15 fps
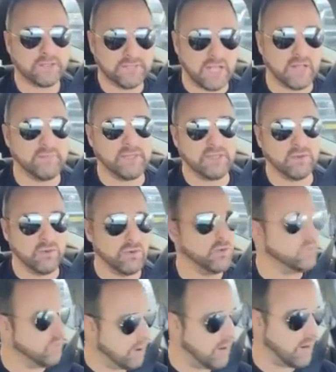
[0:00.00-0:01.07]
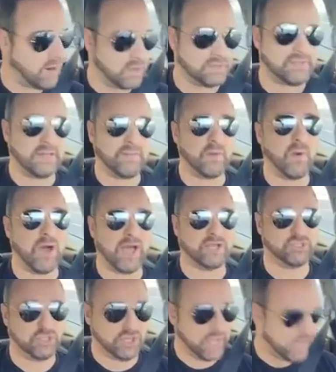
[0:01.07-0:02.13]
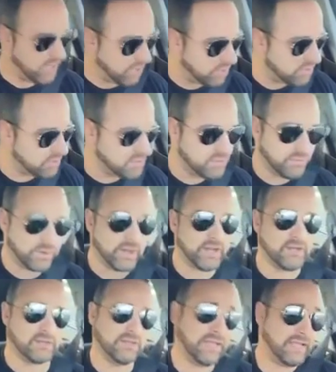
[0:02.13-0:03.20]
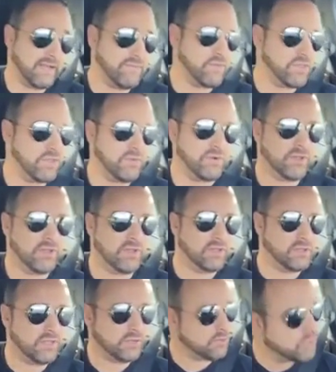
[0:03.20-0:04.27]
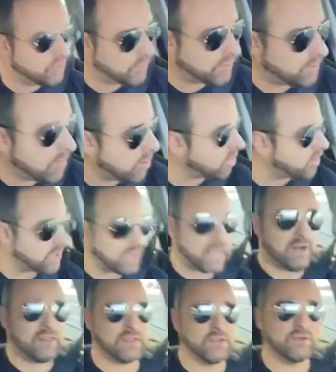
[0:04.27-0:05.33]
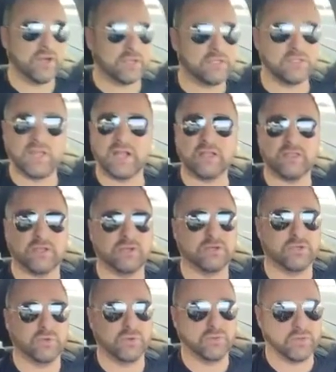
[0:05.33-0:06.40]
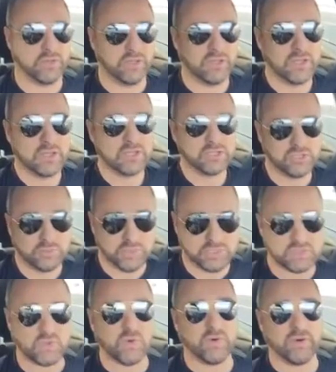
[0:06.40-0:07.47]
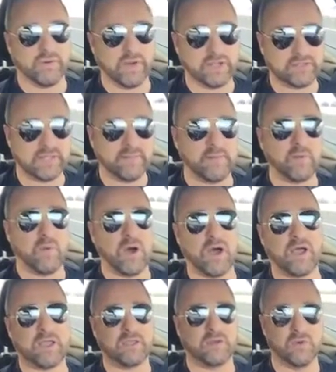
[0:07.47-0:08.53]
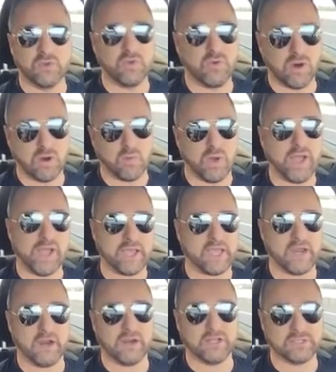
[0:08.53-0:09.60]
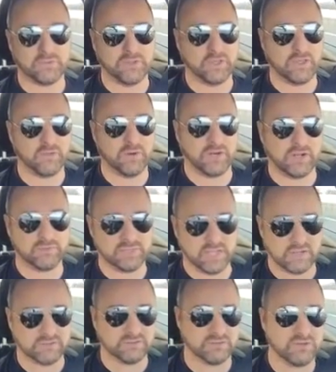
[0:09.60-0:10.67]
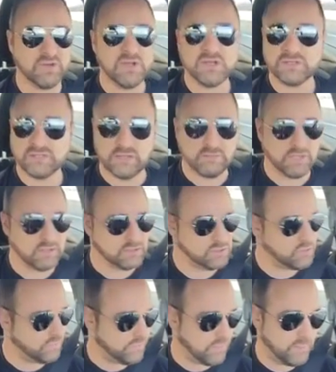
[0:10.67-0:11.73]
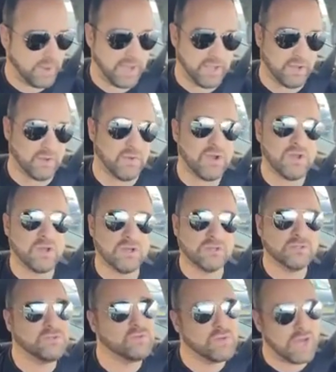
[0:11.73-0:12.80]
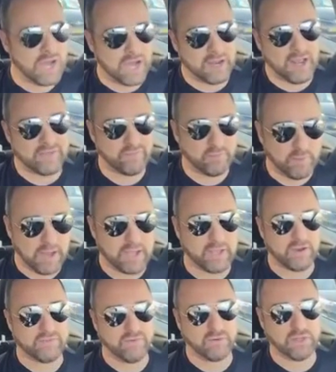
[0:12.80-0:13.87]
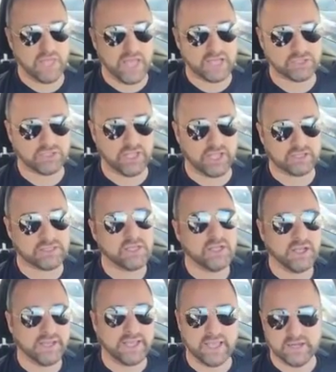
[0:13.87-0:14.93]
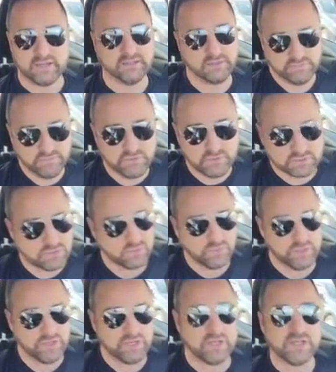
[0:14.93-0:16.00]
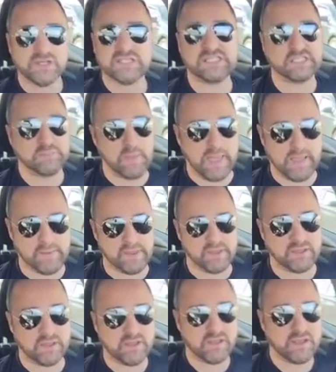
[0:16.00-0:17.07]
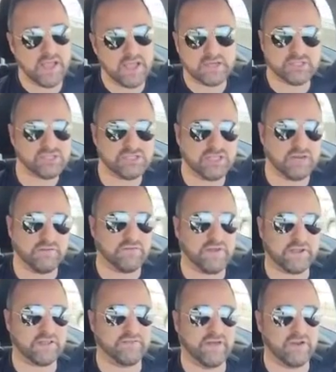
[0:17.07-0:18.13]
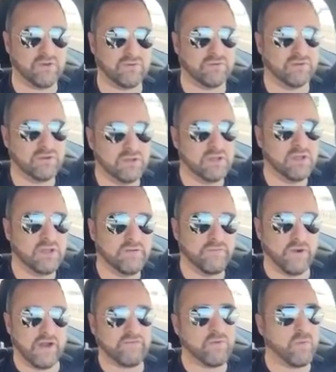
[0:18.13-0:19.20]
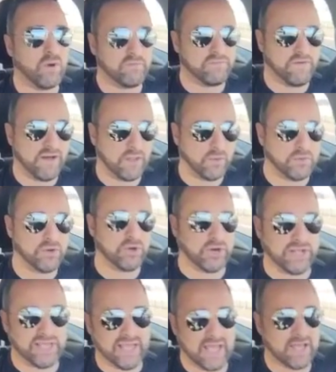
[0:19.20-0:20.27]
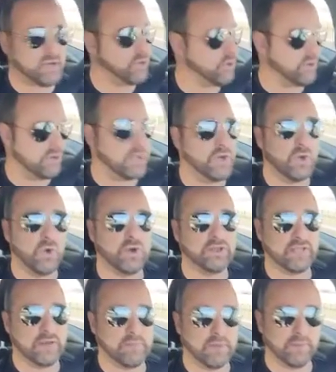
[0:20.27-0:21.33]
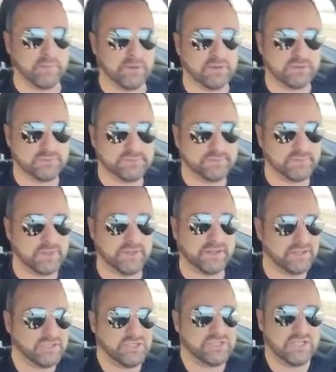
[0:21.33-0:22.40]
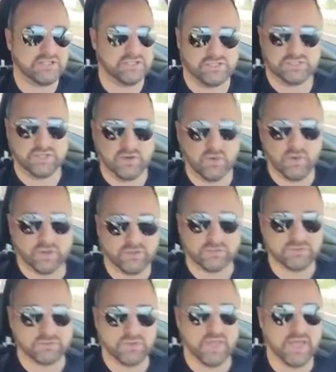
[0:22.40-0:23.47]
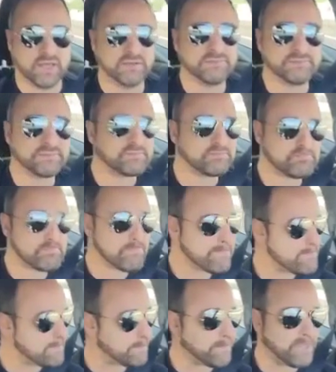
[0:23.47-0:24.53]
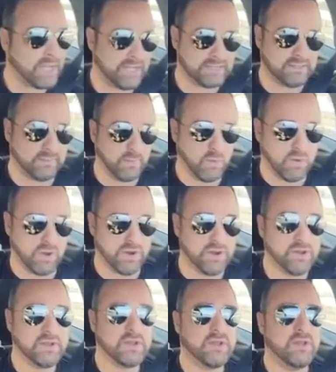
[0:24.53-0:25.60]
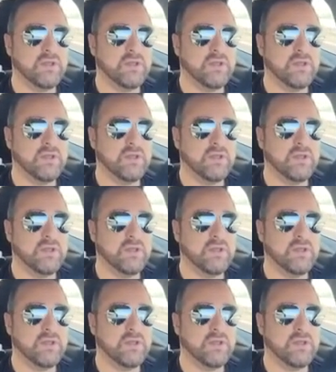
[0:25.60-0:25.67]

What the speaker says: Tell me who you are. Tell me why I should care, right? Like everything really that you're doing in marketing, anything you're doing really should be a story, right? Tell me who you are and why I care. That's really what it comes down to. Same thing is true for a bio. Do not have a bio of only hashtags. Again, difficult to read, spammy, and it's just ineffective. For every one follower you're going to get, you're going to annoy 10 people. Like it's just annoying. Don't do that. That's number one.